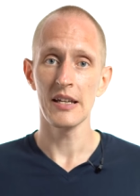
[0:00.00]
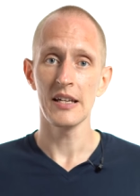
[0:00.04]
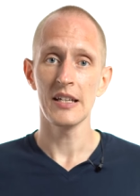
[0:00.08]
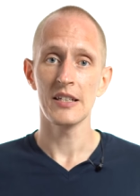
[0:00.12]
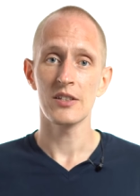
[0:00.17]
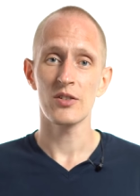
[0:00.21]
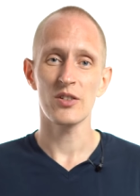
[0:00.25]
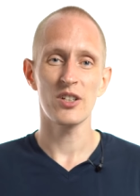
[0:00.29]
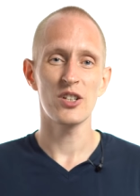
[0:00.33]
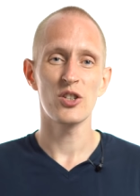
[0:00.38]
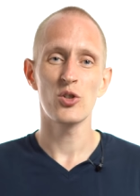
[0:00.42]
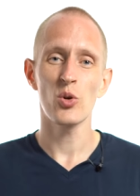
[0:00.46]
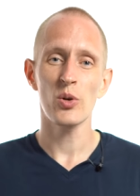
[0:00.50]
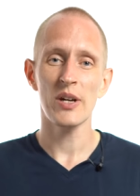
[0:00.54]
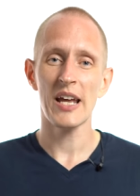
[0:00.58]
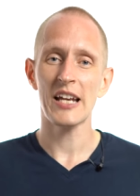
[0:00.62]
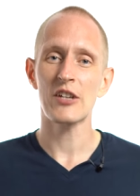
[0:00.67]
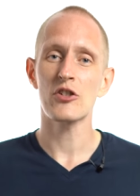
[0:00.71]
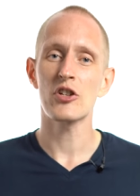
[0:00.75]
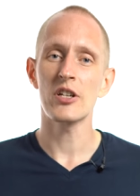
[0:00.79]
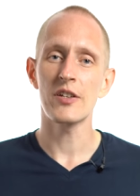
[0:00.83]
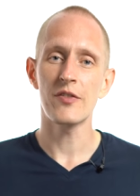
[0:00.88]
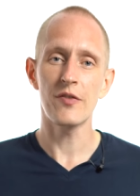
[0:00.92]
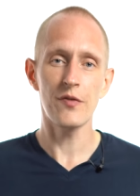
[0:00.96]
So you don't
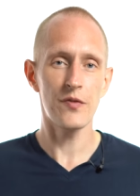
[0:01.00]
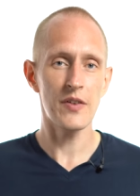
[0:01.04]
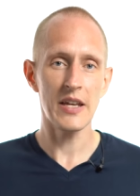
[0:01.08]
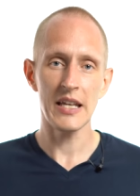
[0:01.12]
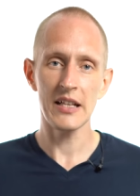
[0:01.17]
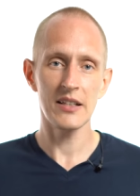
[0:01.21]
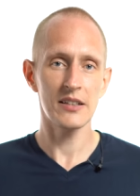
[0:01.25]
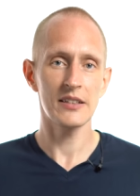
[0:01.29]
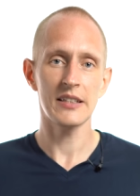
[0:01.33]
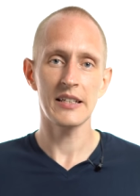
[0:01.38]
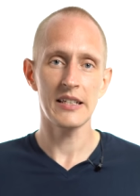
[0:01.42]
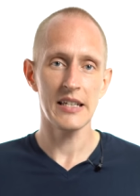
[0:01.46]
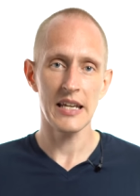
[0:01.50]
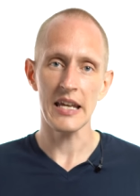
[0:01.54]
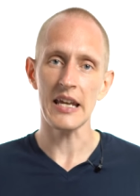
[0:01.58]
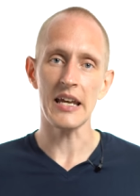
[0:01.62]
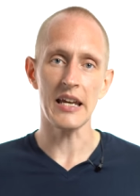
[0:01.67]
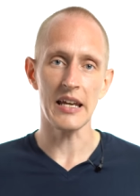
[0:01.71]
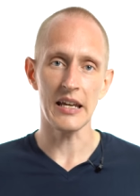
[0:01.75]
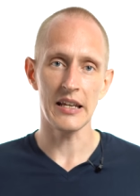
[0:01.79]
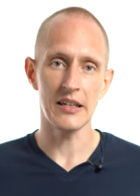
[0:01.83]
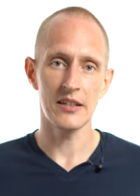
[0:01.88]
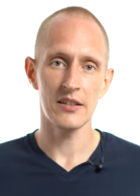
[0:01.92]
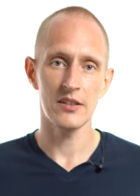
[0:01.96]
actually feel the
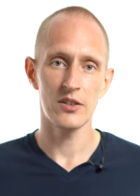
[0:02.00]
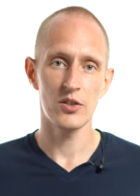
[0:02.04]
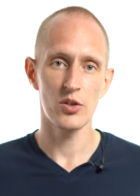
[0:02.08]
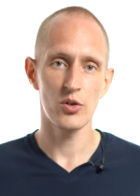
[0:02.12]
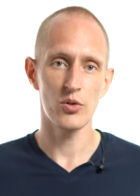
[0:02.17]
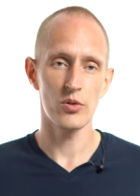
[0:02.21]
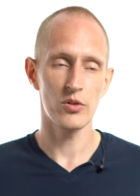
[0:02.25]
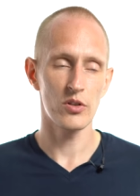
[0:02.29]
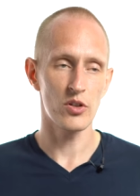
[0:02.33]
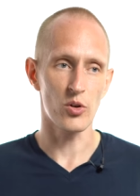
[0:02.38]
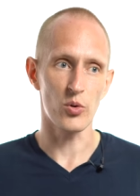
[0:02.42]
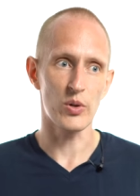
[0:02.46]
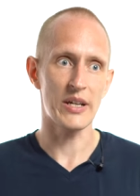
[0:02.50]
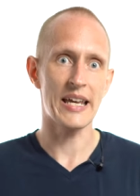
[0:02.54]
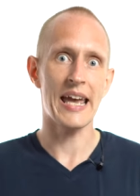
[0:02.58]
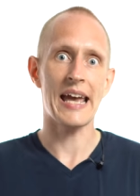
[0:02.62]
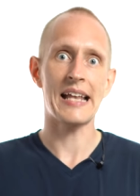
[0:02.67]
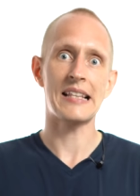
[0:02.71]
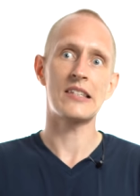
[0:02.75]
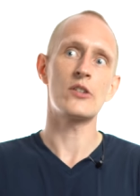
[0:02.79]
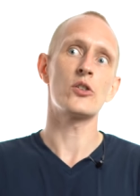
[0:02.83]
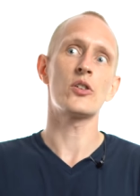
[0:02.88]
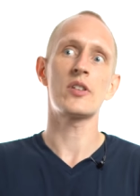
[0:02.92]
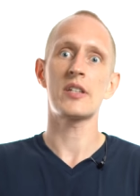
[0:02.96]
need to, you know,
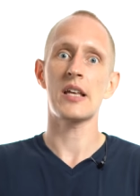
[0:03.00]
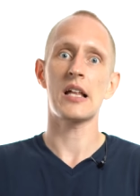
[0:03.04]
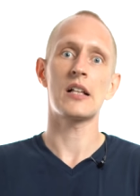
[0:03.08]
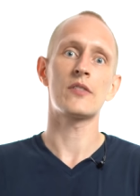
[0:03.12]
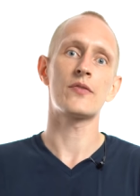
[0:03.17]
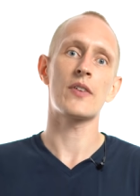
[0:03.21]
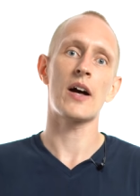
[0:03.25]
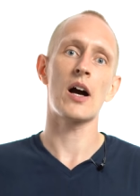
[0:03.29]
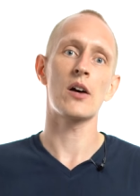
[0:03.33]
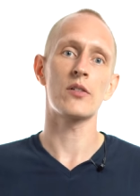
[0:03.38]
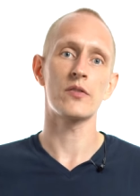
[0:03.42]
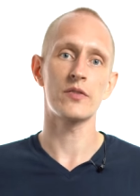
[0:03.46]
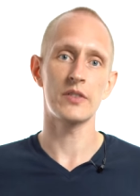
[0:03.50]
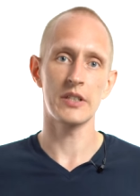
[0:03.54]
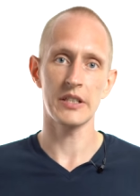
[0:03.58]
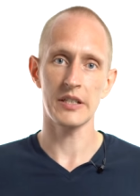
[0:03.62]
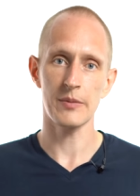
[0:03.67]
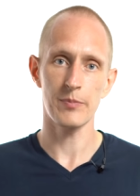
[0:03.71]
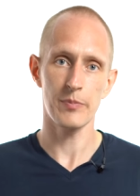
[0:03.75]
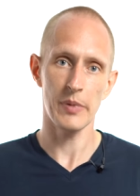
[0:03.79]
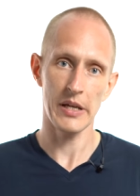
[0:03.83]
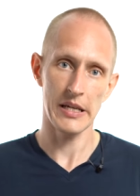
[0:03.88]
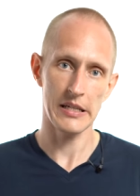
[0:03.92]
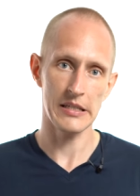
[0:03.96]
get yourself out of
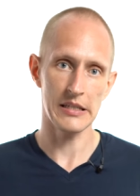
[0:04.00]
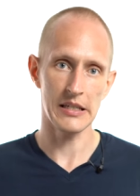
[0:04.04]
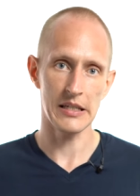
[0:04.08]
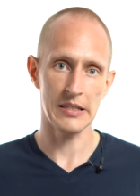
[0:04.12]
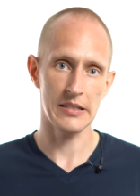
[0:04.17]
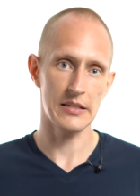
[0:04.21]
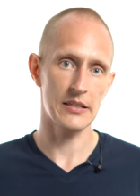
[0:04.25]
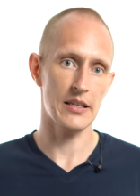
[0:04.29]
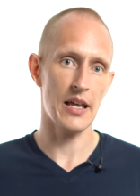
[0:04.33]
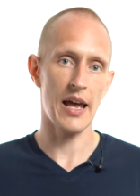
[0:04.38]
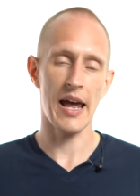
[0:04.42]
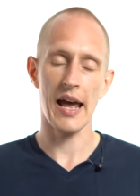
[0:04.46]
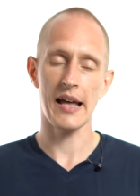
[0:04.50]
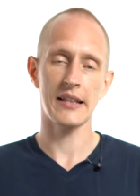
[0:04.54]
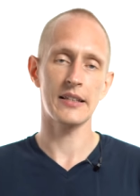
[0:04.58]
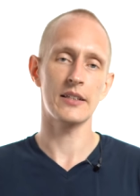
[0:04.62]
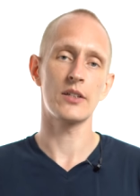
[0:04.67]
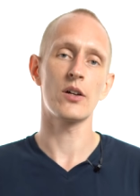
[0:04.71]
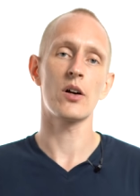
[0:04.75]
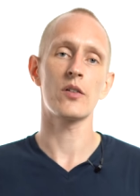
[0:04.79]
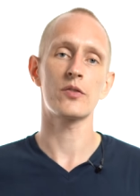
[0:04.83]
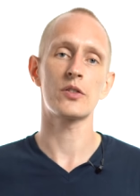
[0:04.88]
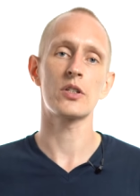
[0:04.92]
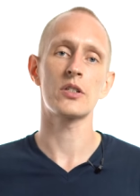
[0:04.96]
this business and hand it
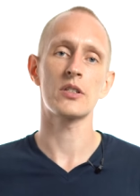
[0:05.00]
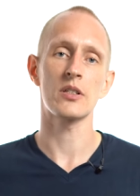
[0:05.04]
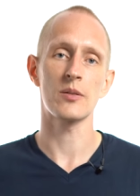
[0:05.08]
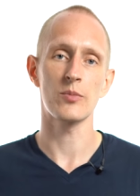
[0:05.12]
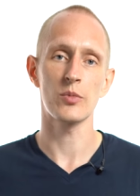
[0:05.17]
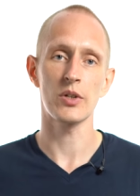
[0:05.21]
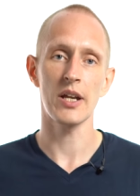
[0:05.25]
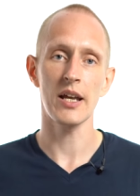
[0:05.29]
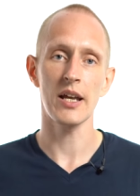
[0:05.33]
off to someone